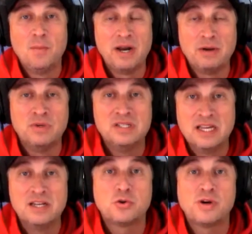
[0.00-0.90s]
but it was
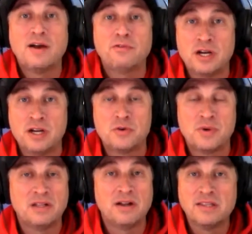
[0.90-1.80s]
injury after
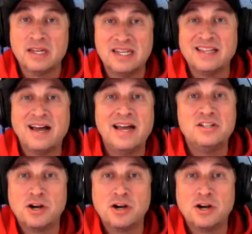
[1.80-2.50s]
injury along the D-line.